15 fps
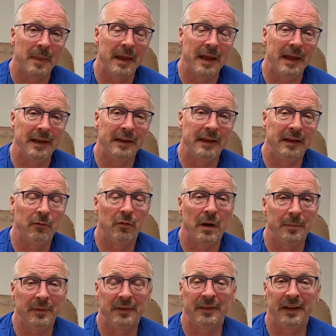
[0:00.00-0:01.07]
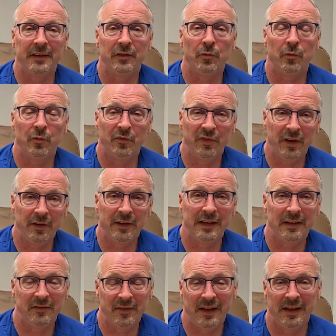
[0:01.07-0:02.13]
and it represents very
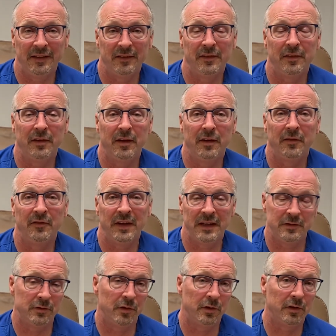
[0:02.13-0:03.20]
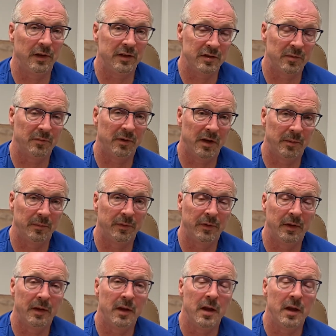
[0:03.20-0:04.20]
advanced vein circulation problems.